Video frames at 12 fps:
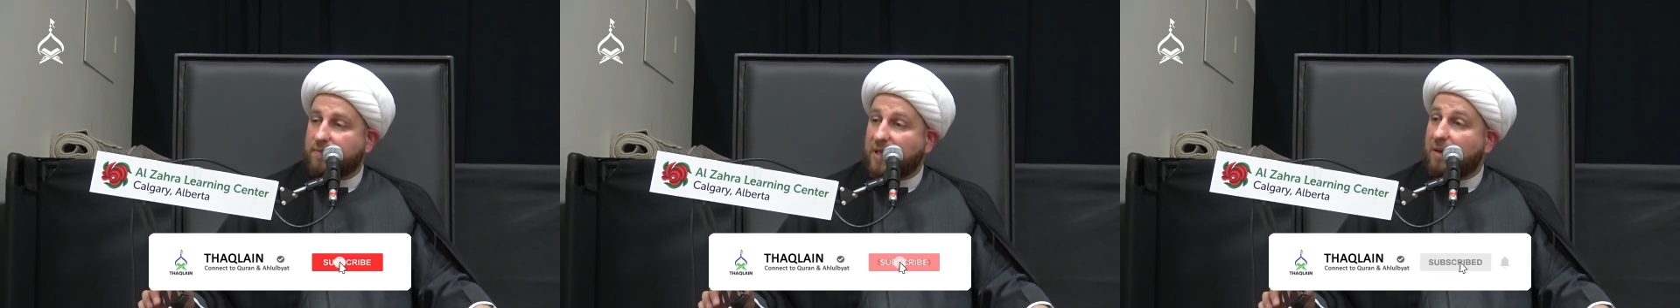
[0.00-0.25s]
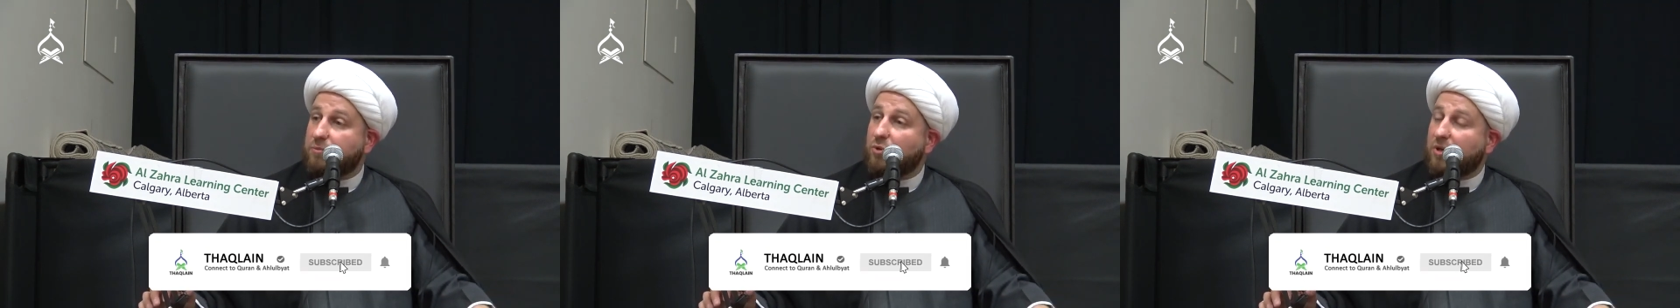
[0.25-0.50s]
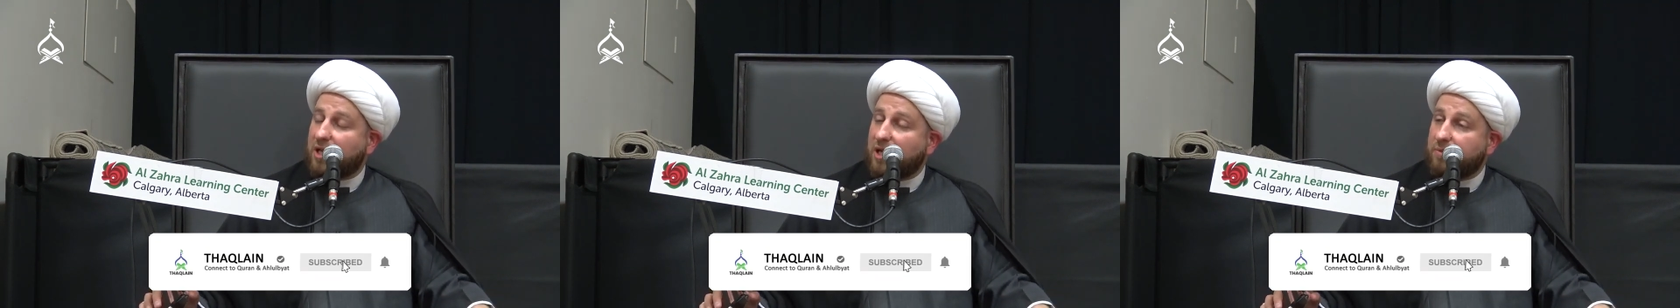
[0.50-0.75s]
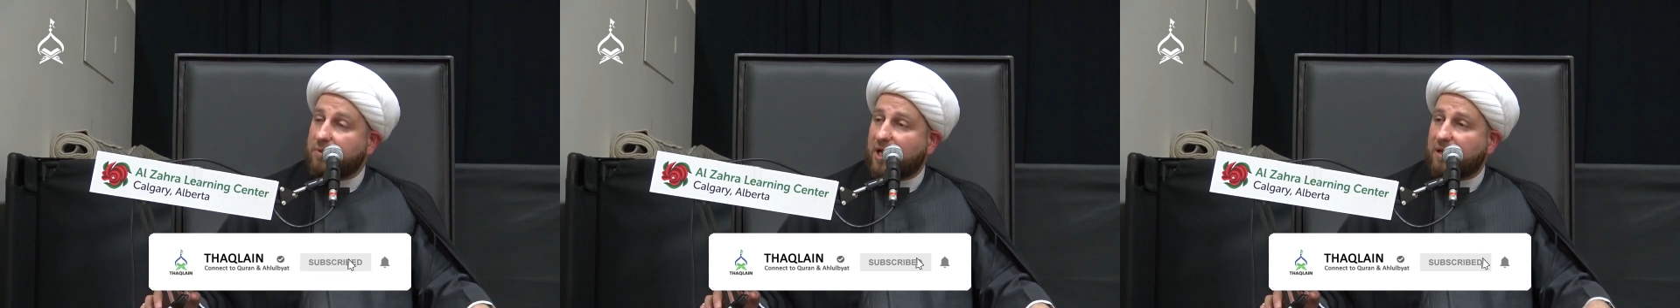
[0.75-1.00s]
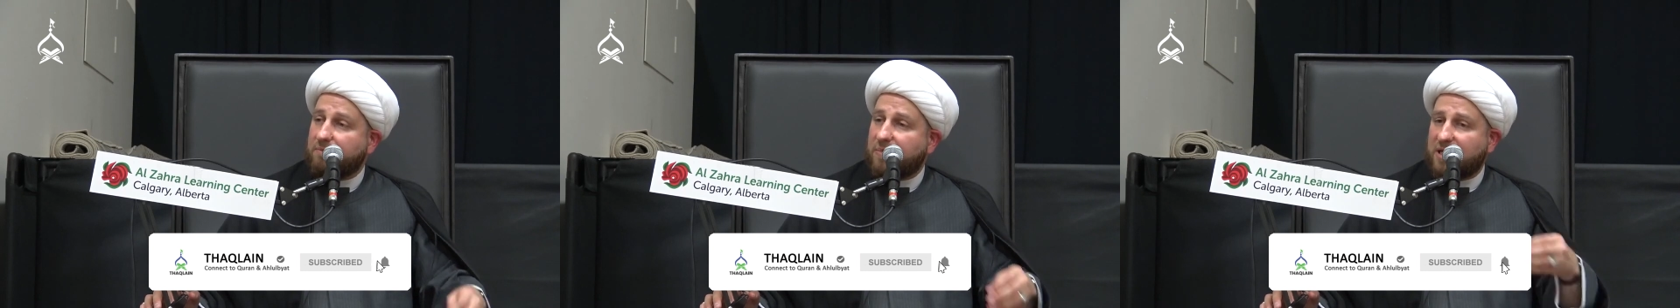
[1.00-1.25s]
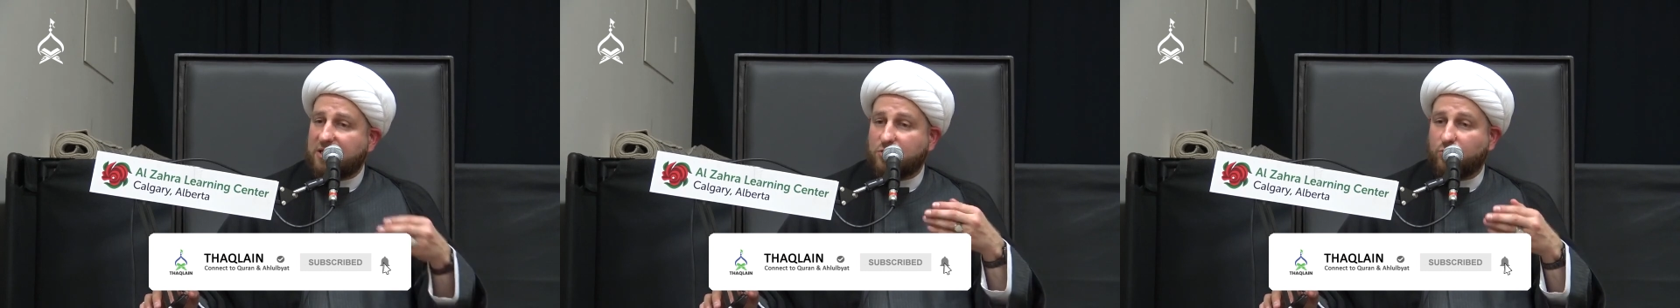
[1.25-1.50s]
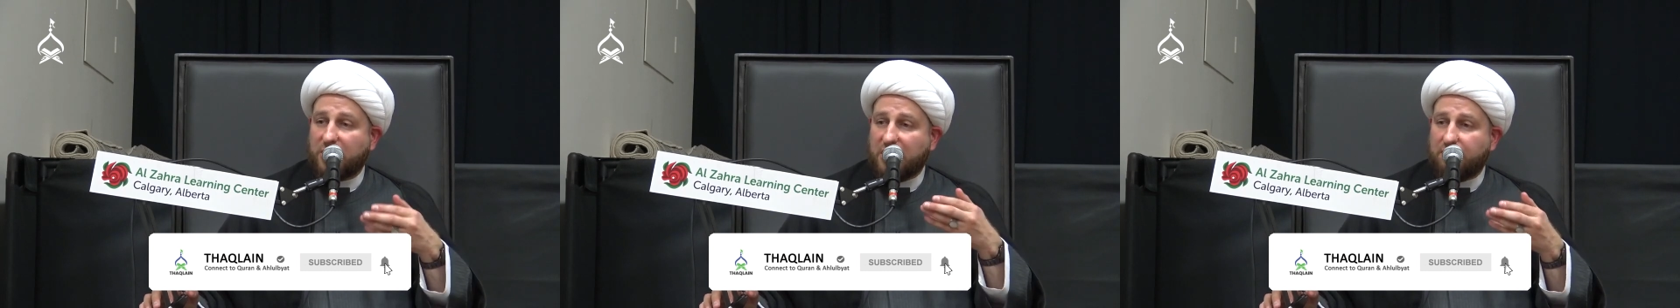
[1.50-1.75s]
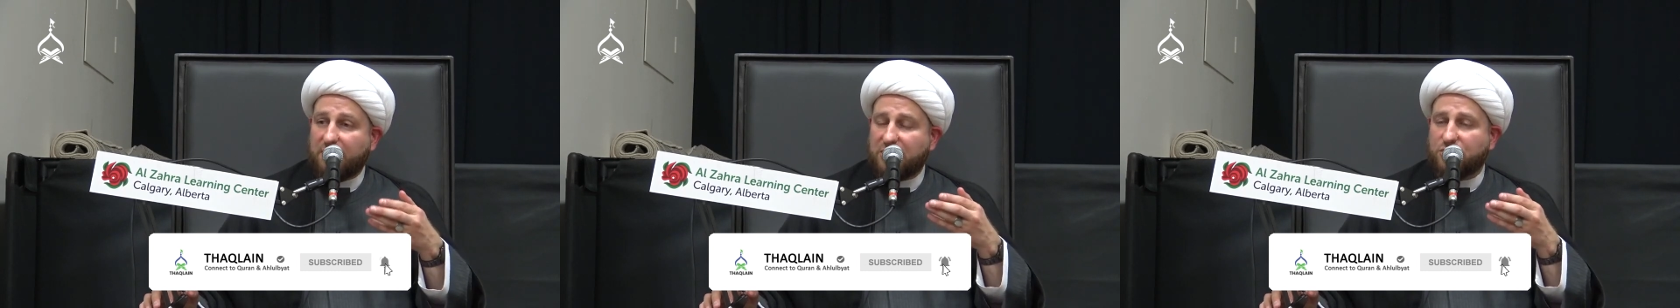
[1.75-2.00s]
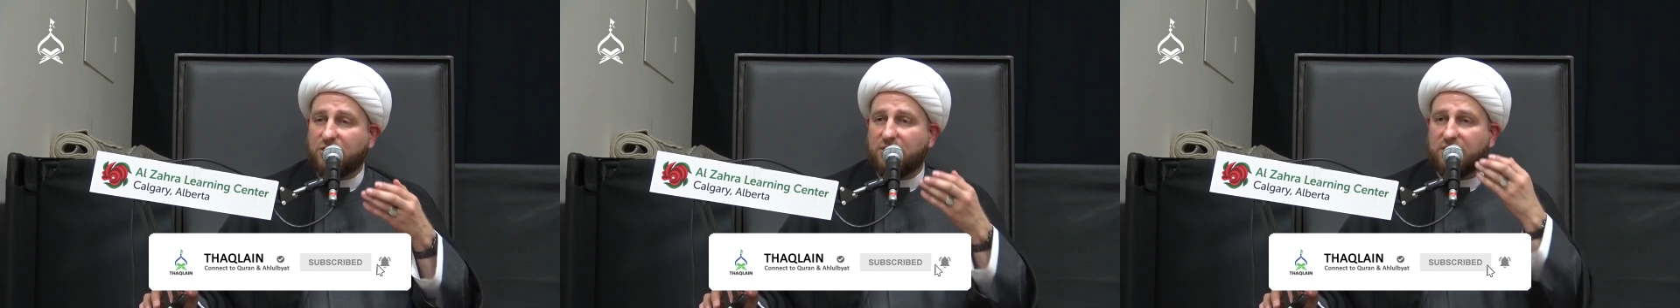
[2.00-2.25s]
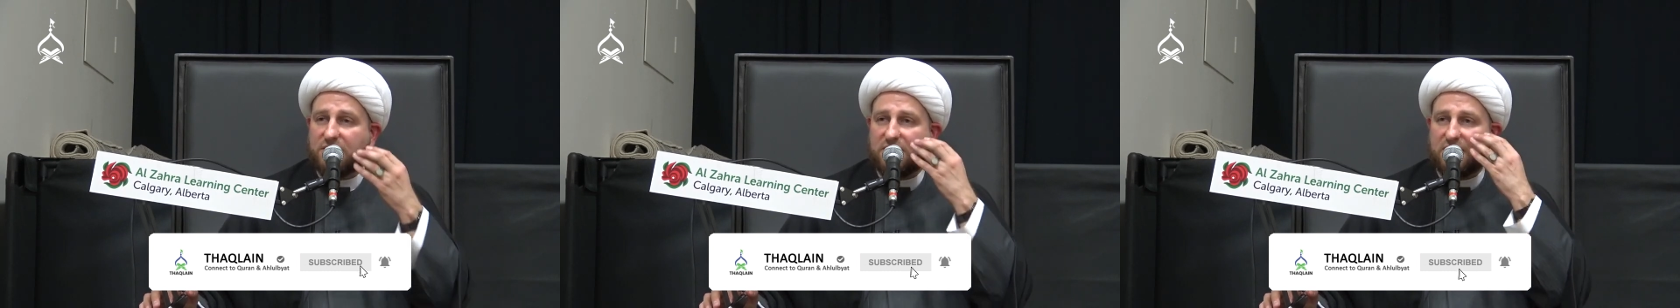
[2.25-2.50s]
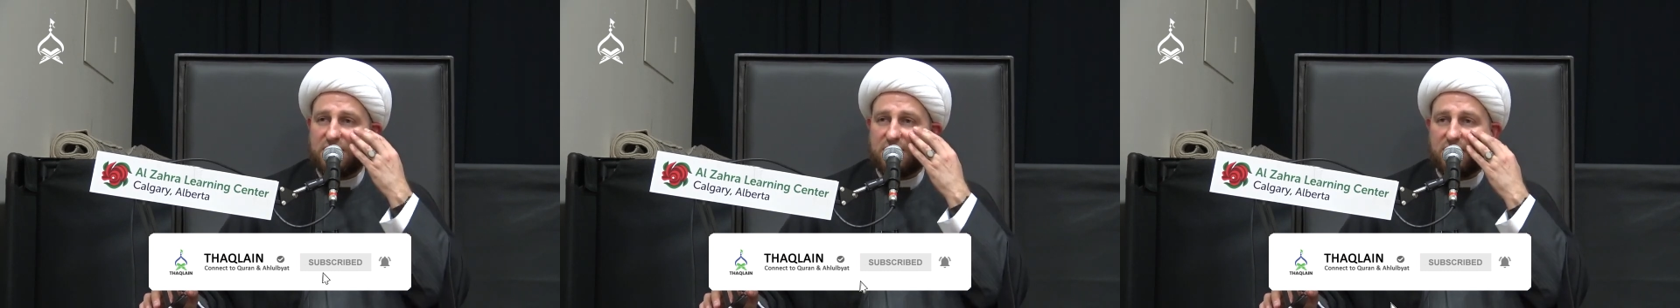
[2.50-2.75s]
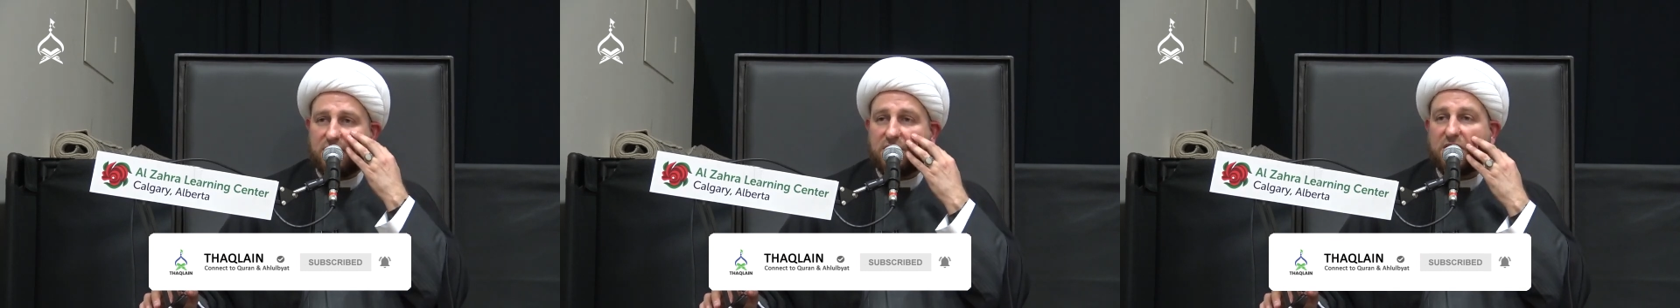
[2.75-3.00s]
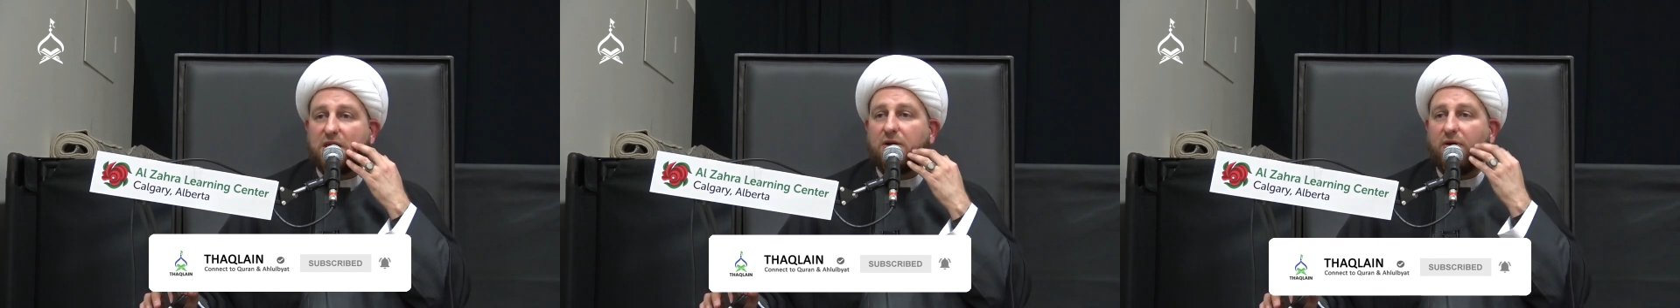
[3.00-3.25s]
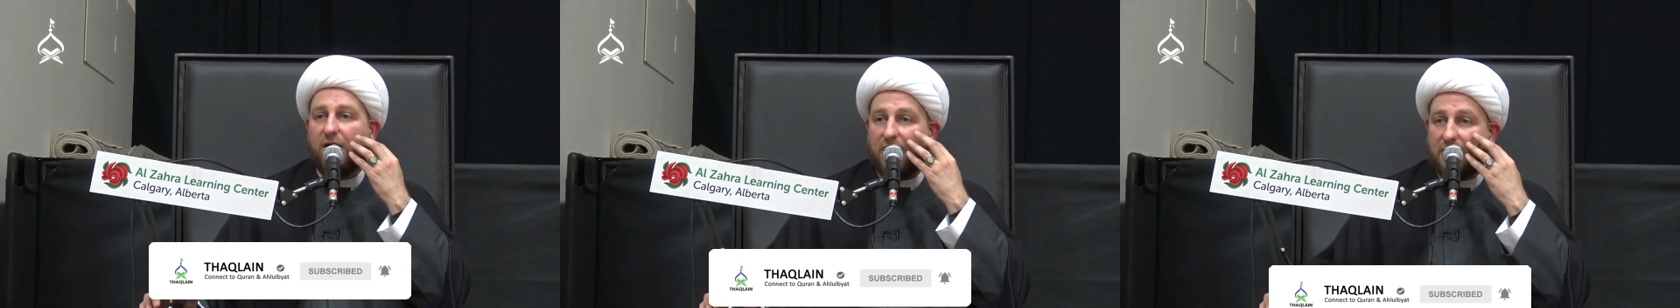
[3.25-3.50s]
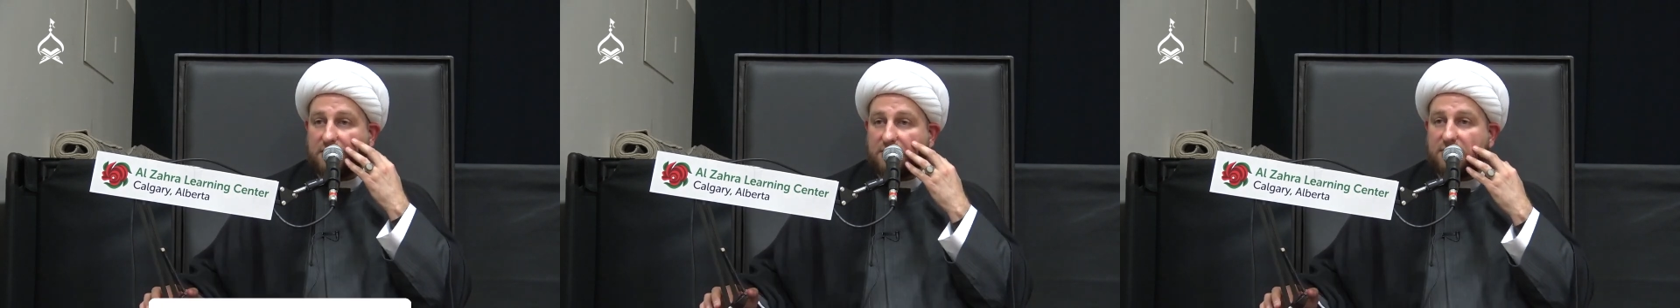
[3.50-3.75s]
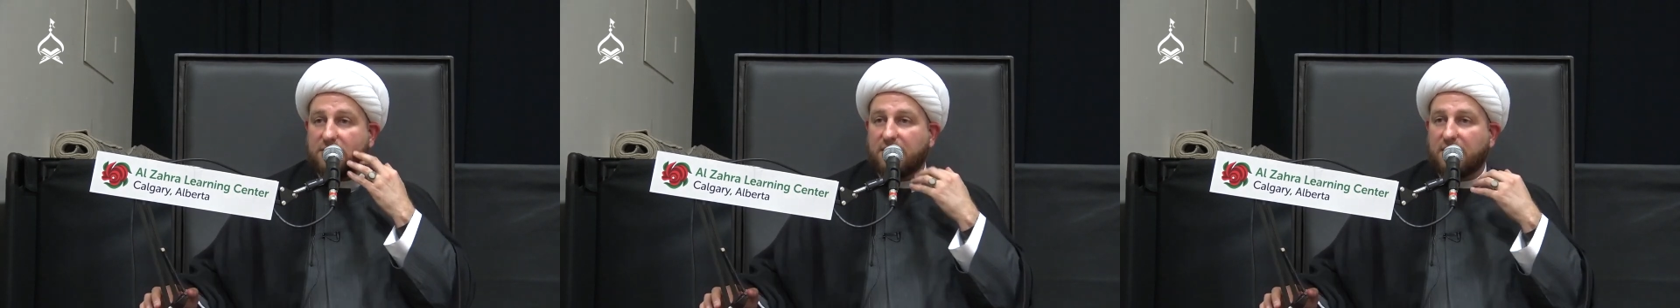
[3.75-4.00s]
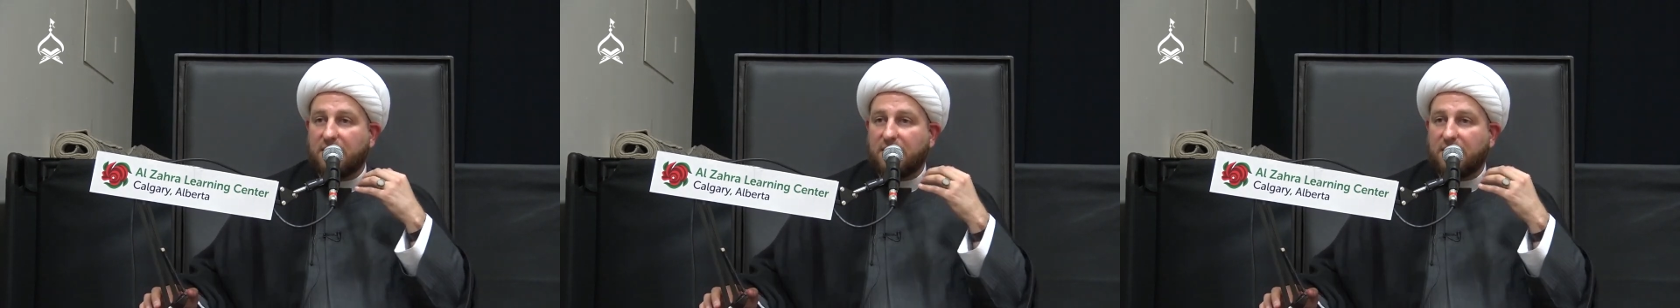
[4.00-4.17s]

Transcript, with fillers: Abdullah ibn Abbas, when he mentioned this incident, he cries.